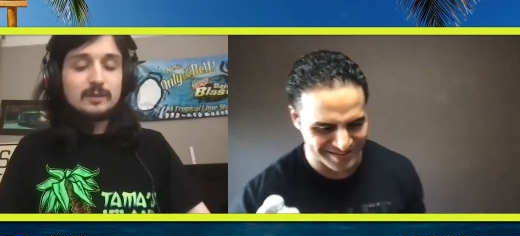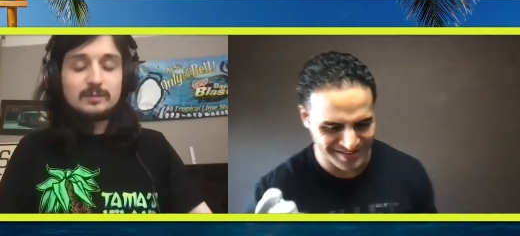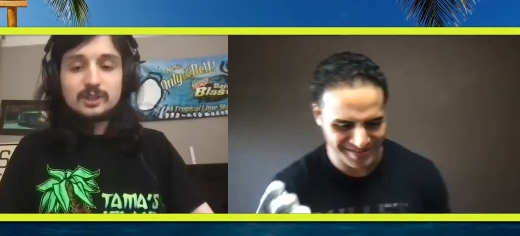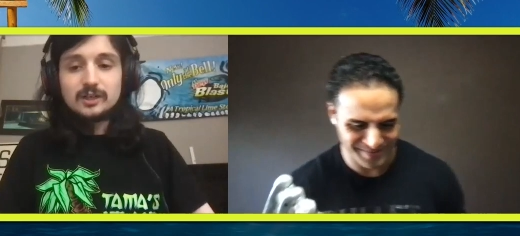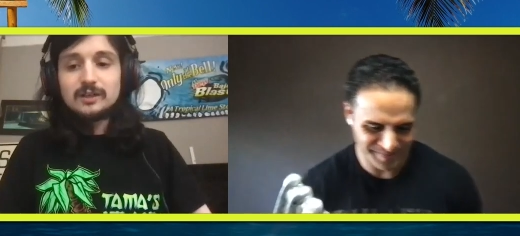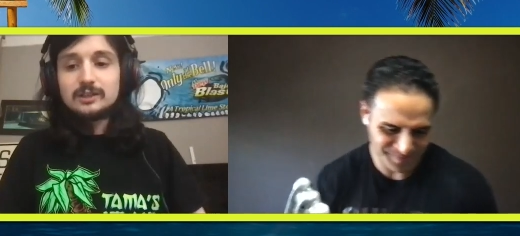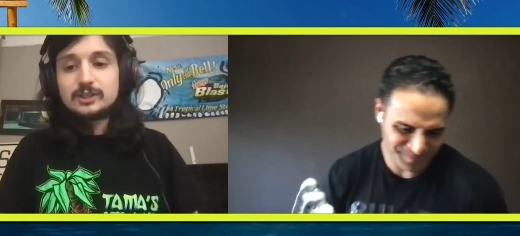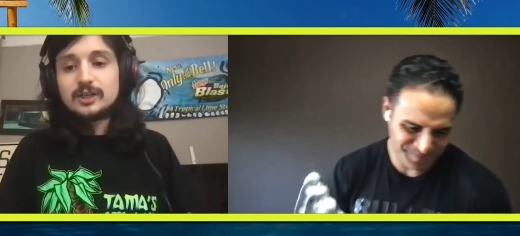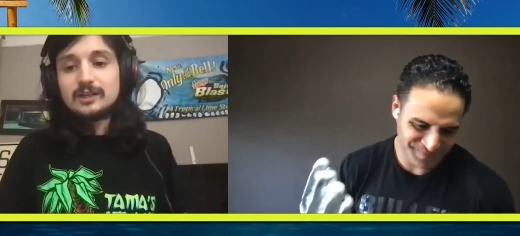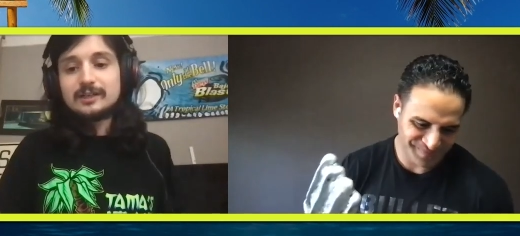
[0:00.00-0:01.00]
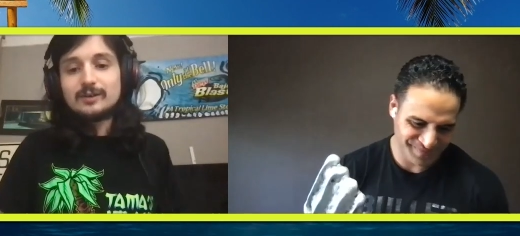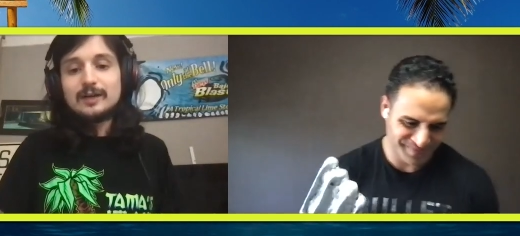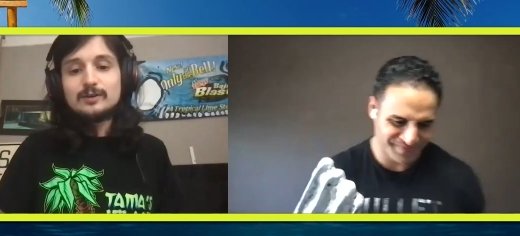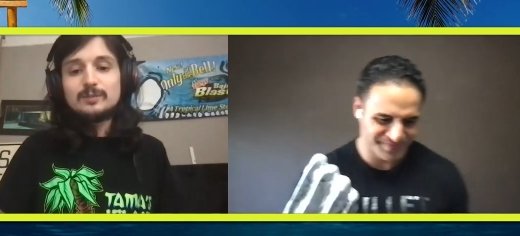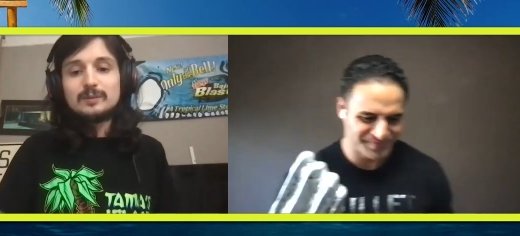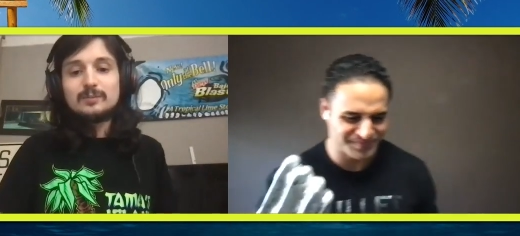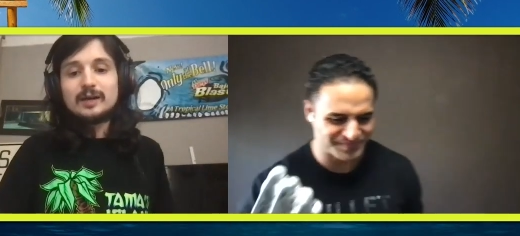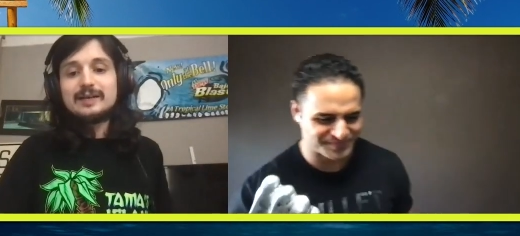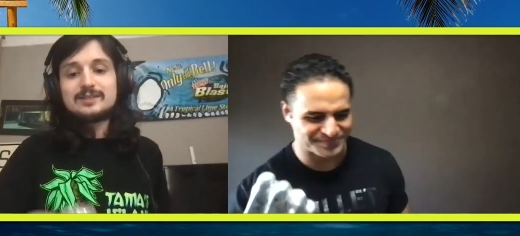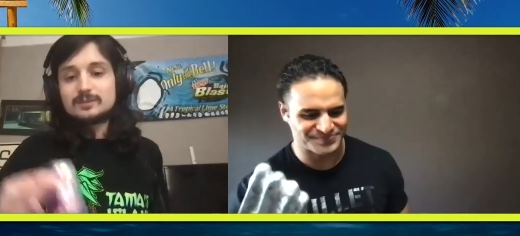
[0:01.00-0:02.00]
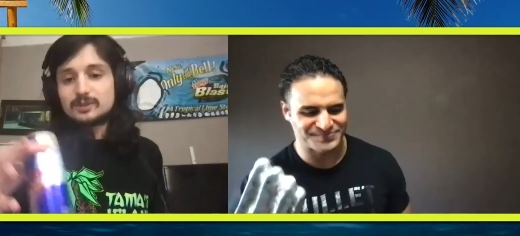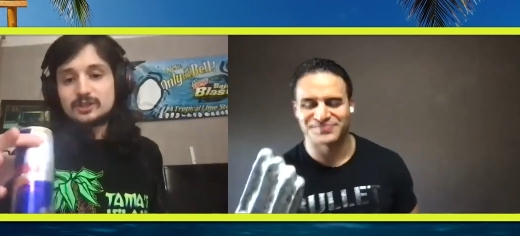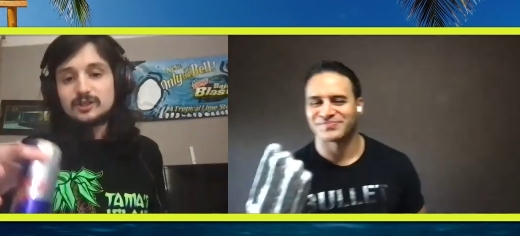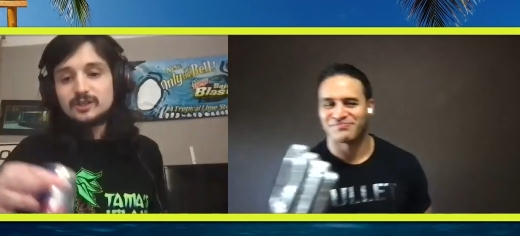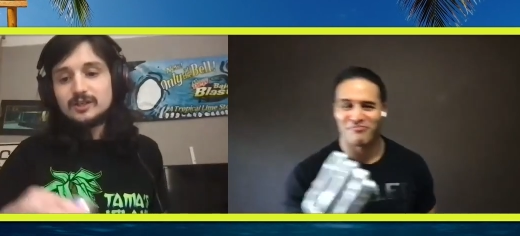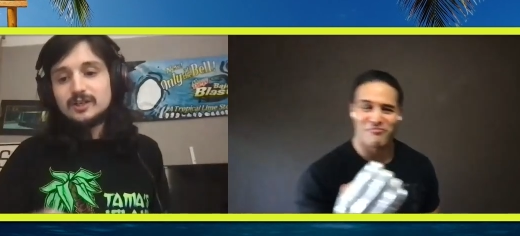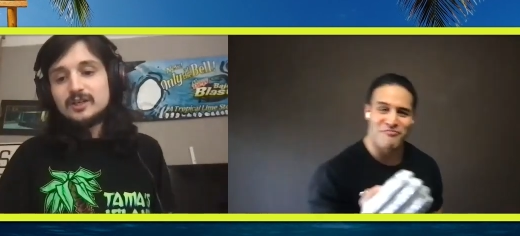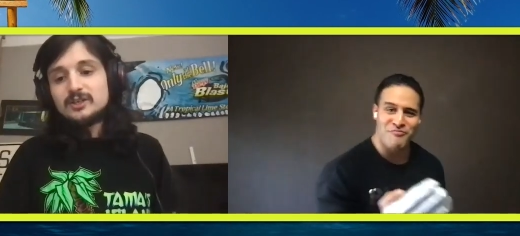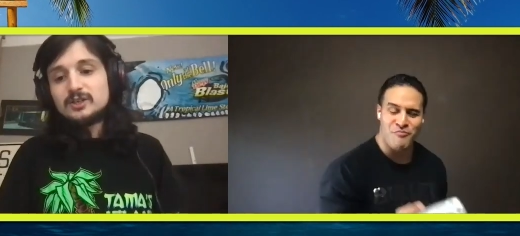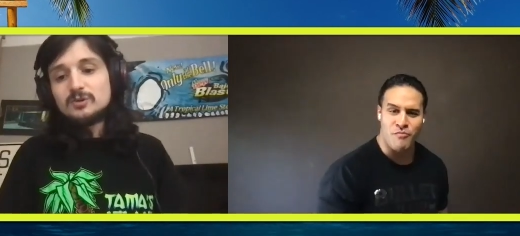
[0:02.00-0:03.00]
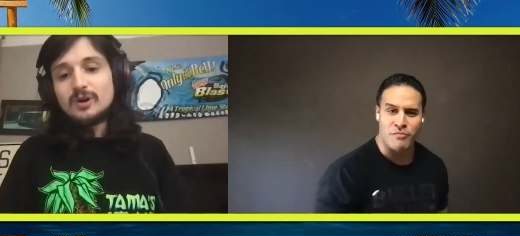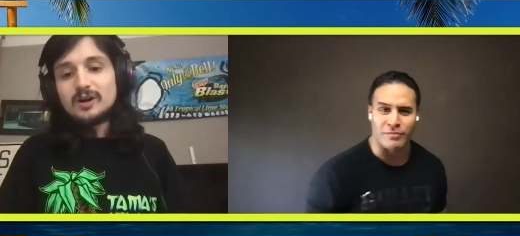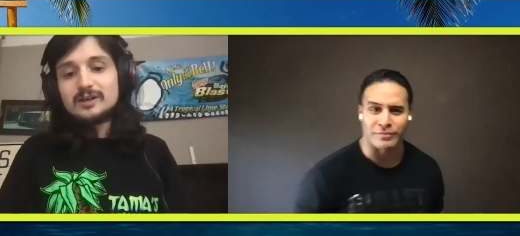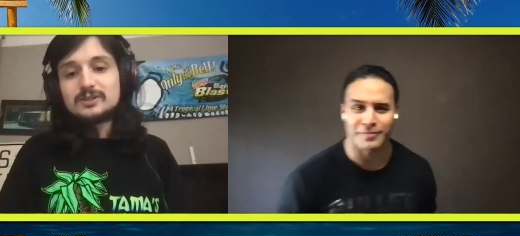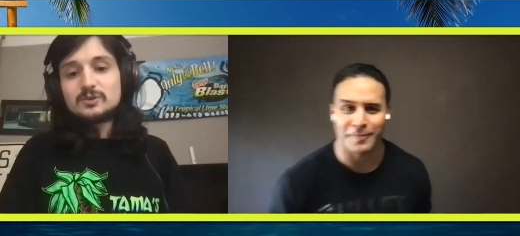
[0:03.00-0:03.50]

Speaker 1: I'm jungle, juggling around in my brain as I'm sure you are as